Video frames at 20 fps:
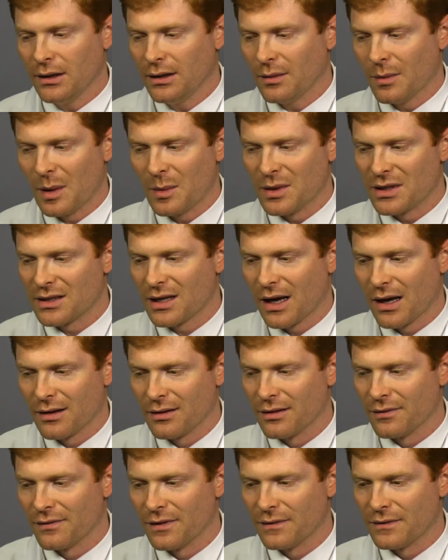you know, maybe
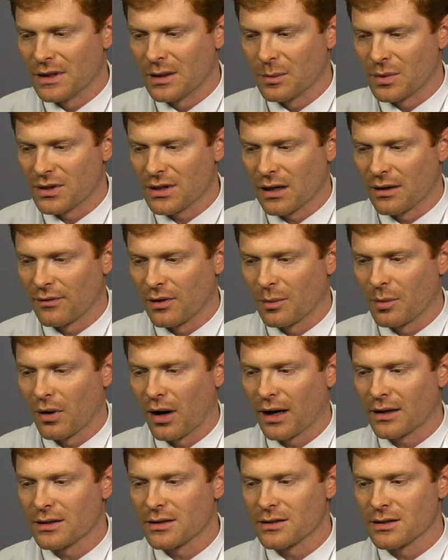10 to 15 percent of our
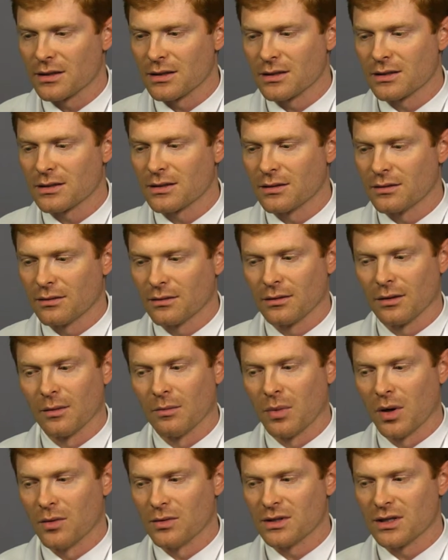practices, you know,
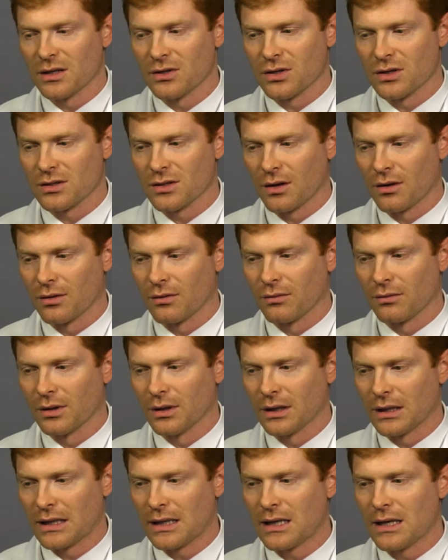bones that just aren't
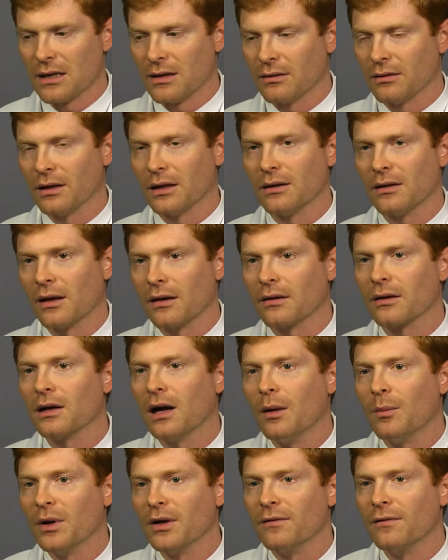really healing that are
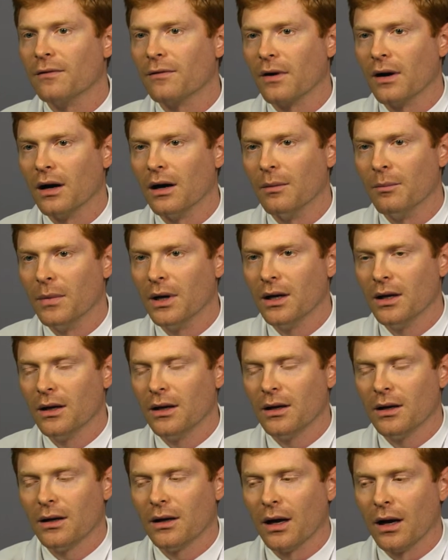coming from
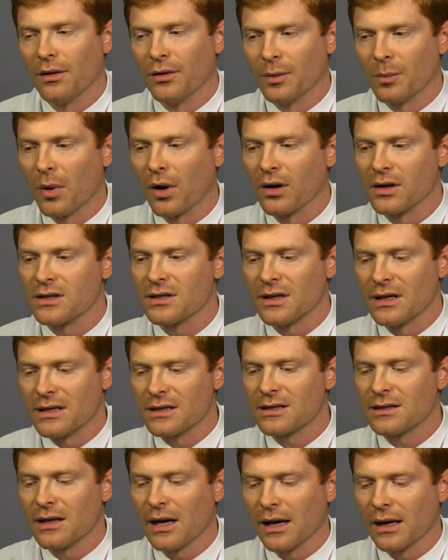other parts of the
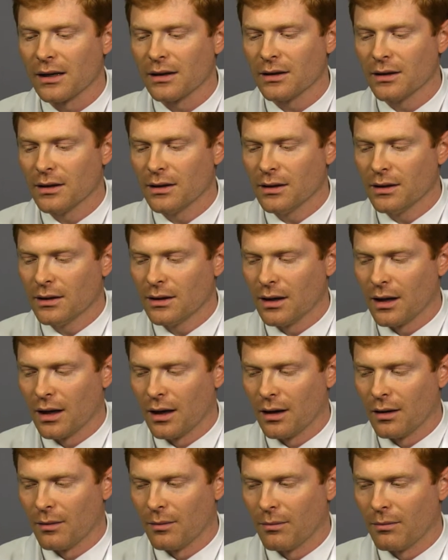state.
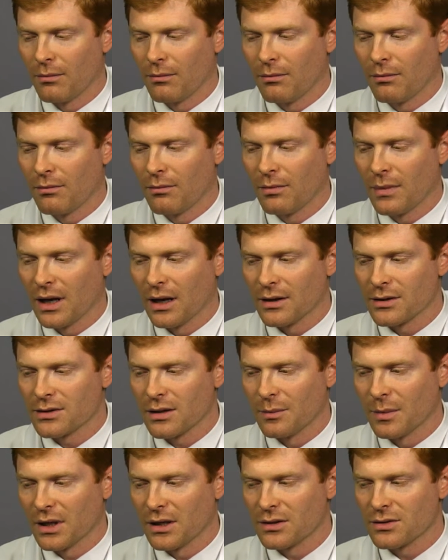Um,
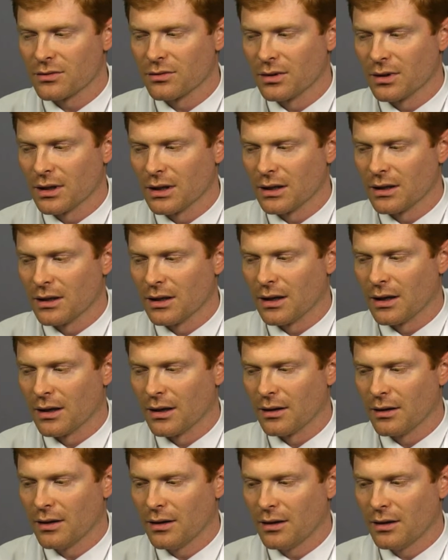Yes, I mean, it's really,
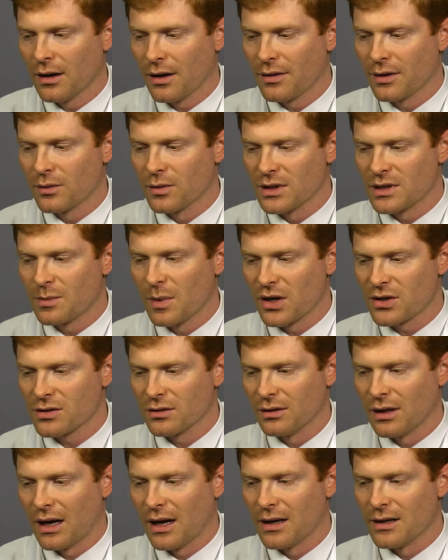uh, I think we
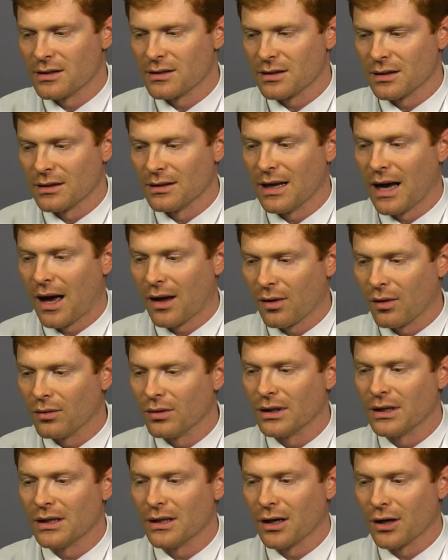specialize in not
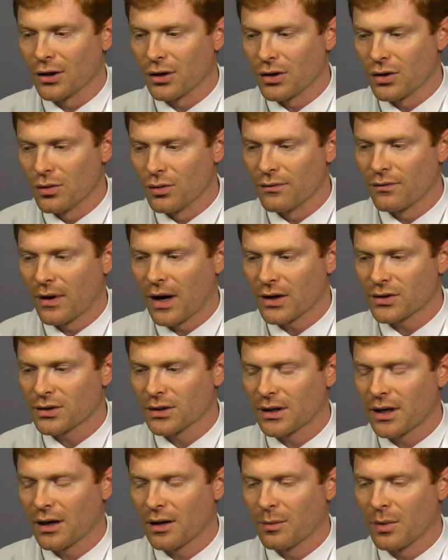only acute
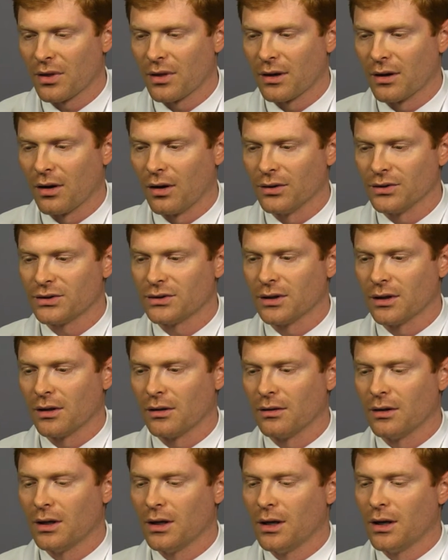fracture care, but then
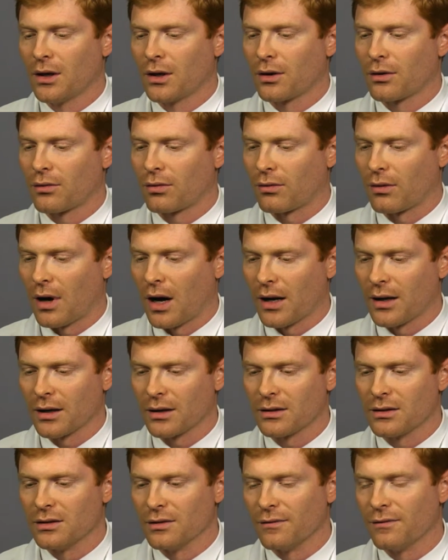also
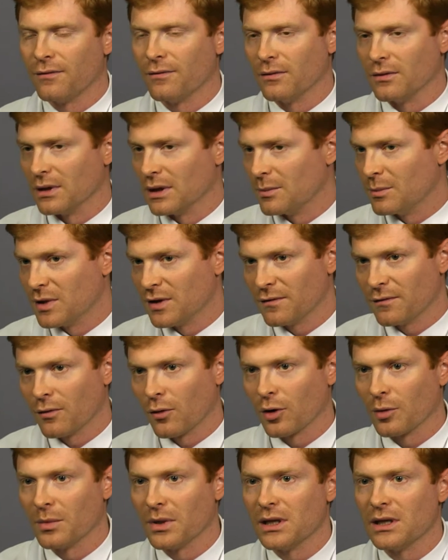chronic def limb
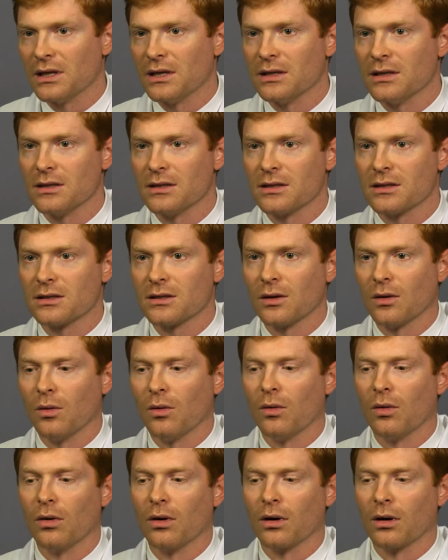deformities
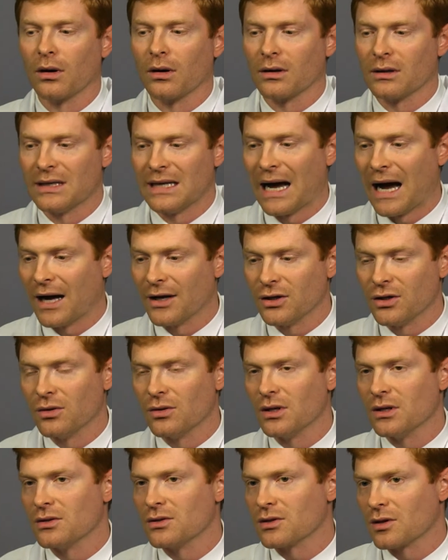or
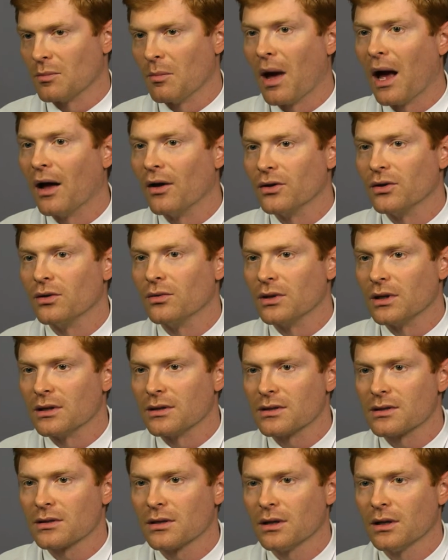non-unions or
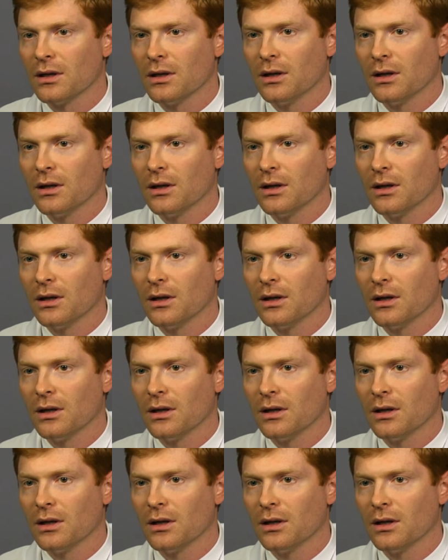malunions.